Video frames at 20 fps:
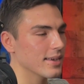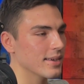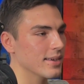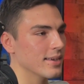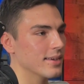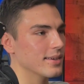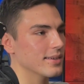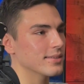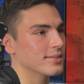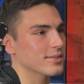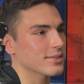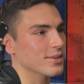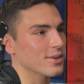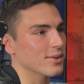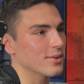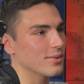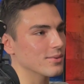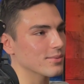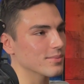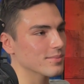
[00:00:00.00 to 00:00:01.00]
And
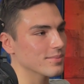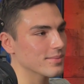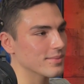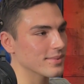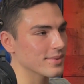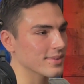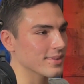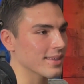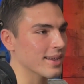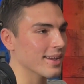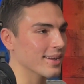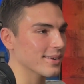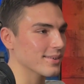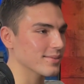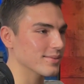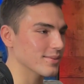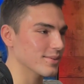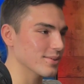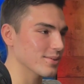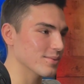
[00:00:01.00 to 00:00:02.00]
so that
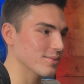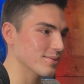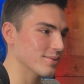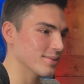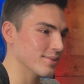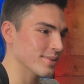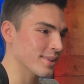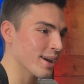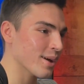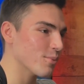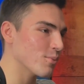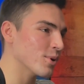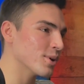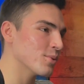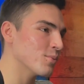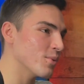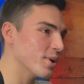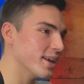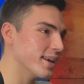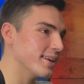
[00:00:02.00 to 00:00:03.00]
1
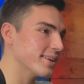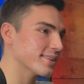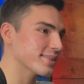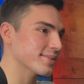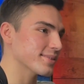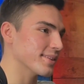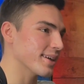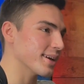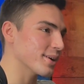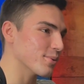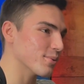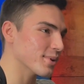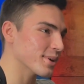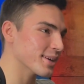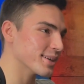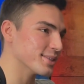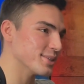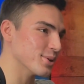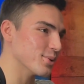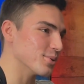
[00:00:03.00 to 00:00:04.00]
week, like what I
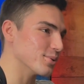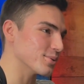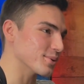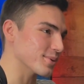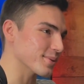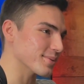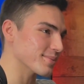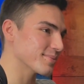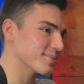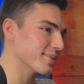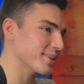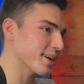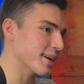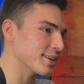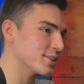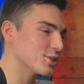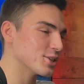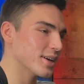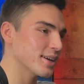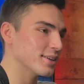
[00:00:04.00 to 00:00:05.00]
told her, I
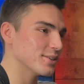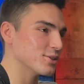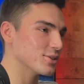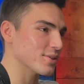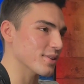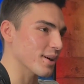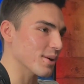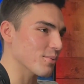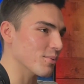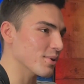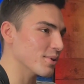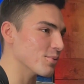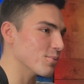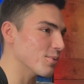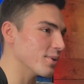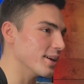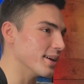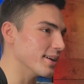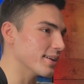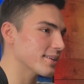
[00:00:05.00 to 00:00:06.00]
changed that 1
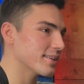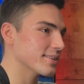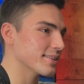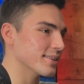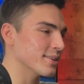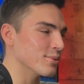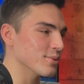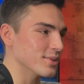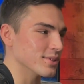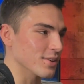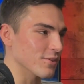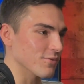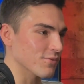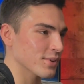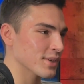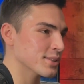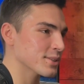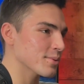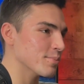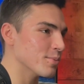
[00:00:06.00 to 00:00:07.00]
week. It was a
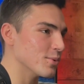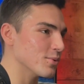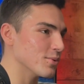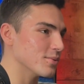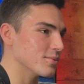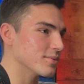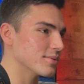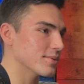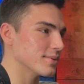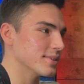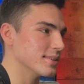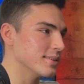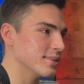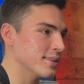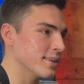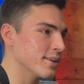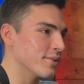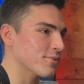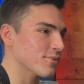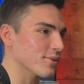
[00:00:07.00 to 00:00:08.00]
visible
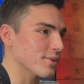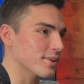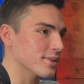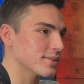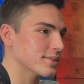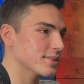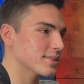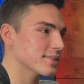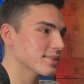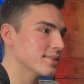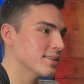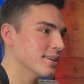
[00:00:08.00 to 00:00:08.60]
difference